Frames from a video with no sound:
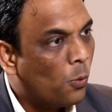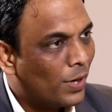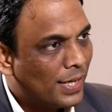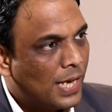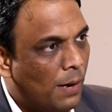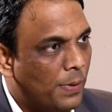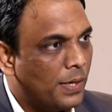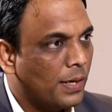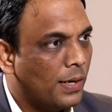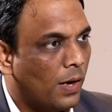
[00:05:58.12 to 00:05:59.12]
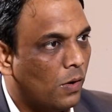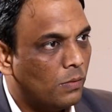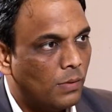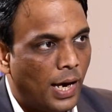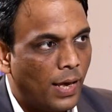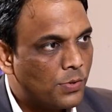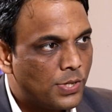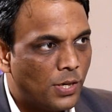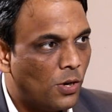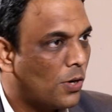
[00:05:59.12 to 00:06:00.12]
What has happened till now? I have
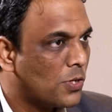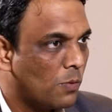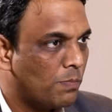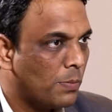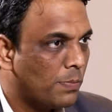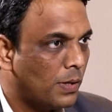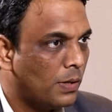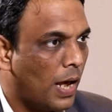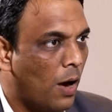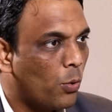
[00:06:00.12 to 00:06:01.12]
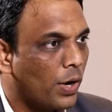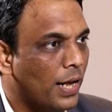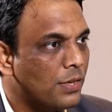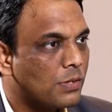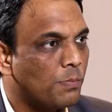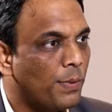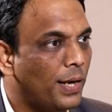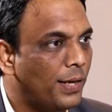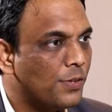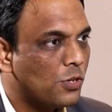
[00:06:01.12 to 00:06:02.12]
seen lots of people have raised
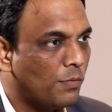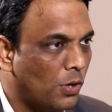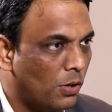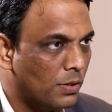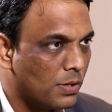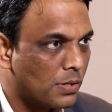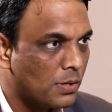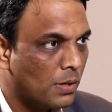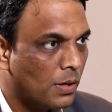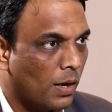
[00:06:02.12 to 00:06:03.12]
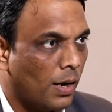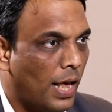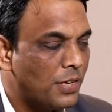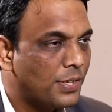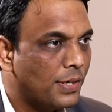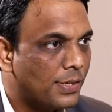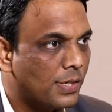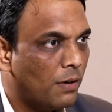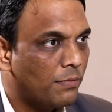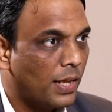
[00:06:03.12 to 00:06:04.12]
billions of dollars. Last year
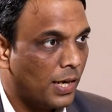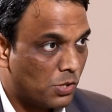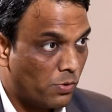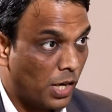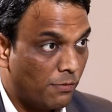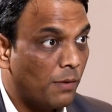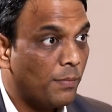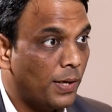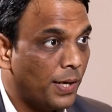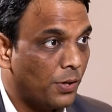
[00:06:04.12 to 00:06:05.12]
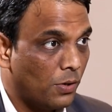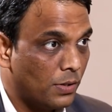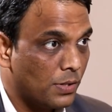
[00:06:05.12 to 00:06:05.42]
itself, they raised $25 billion,